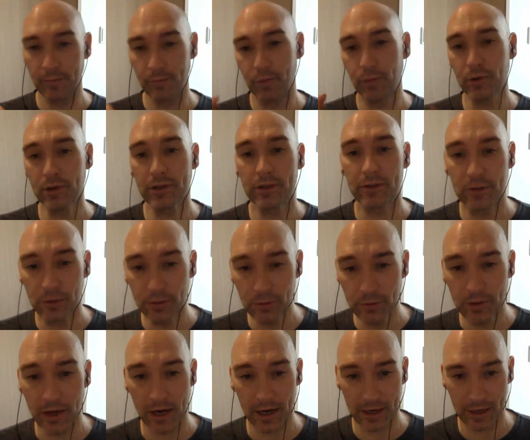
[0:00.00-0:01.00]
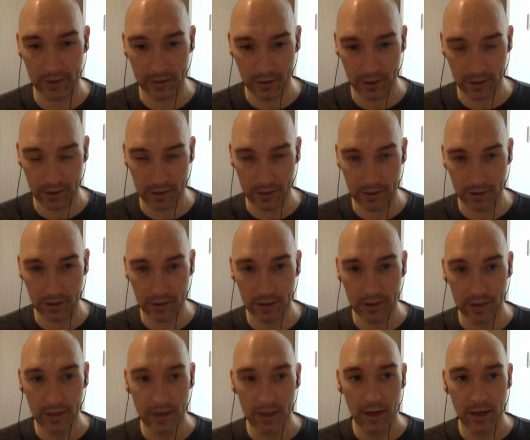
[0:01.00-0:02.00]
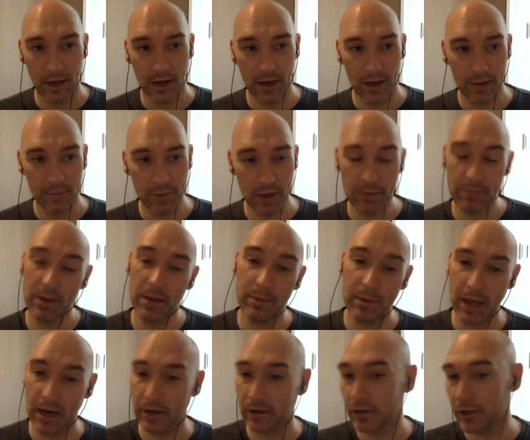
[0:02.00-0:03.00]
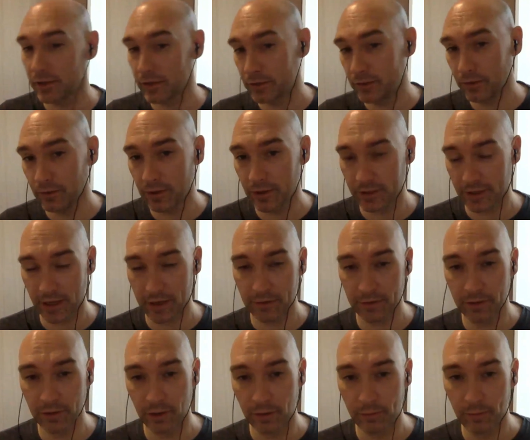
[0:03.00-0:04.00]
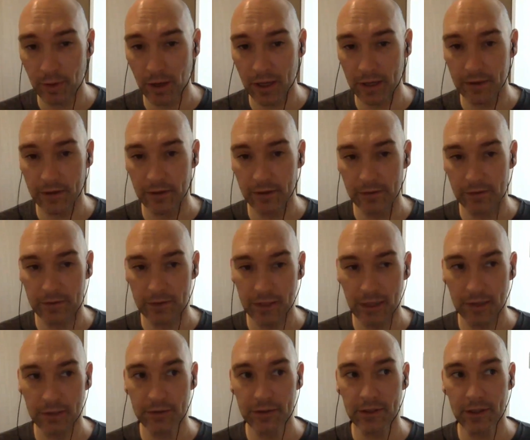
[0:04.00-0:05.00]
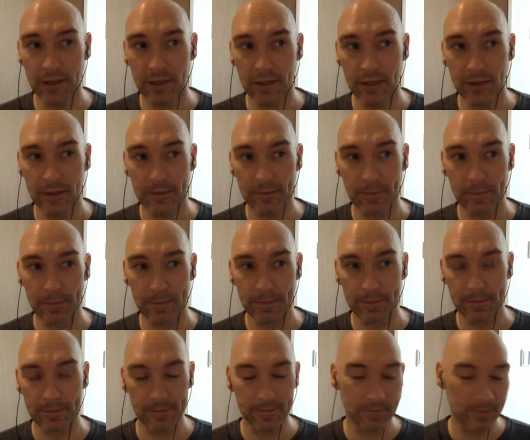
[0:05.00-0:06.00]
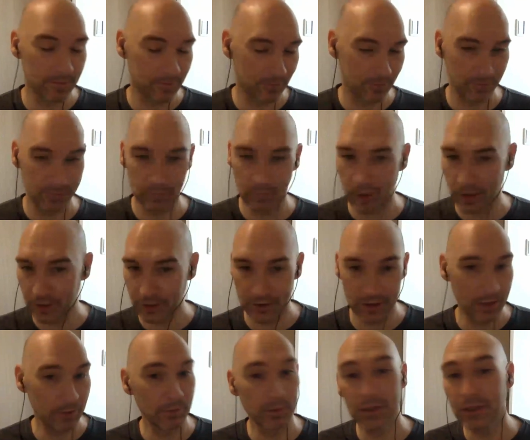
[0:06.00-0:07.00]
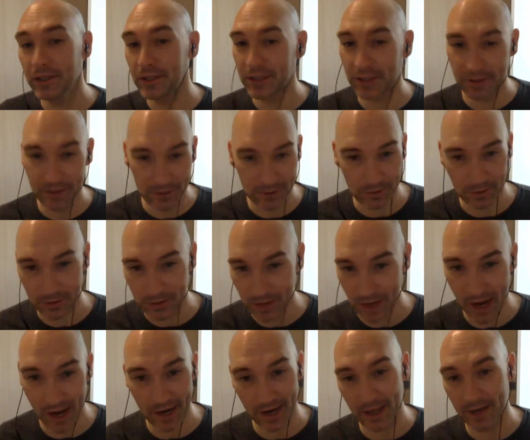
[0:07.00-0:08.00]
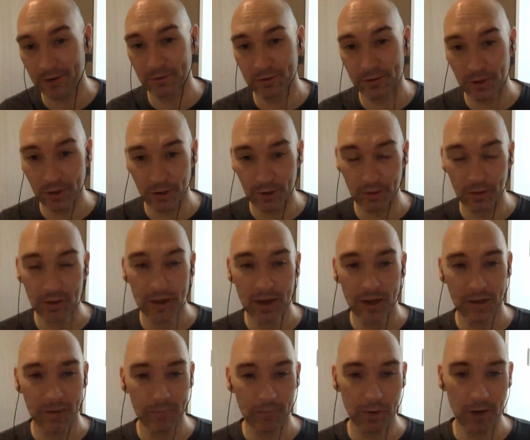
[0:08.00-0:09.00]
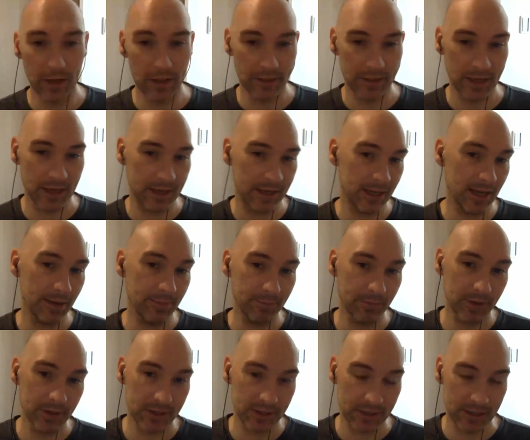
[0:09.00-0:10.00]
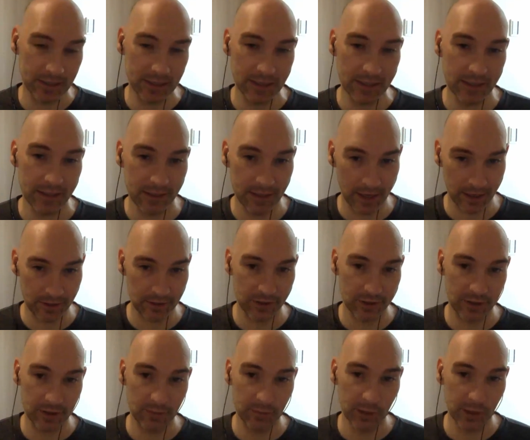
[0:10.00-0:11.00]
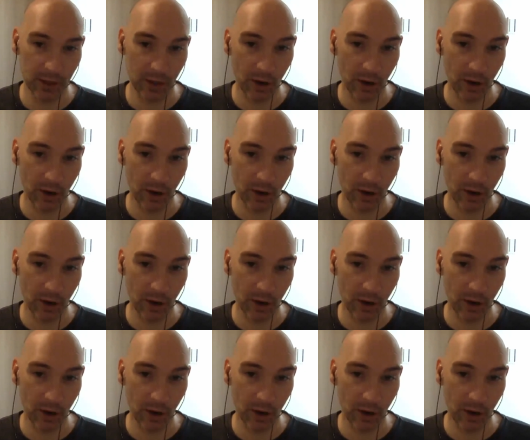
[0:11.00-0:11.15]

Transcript: Point two that I got lucky on, and maybe airlines do this, I don't know, but Delta, whether they really did this or not, I don't know, but they kept the seat next to me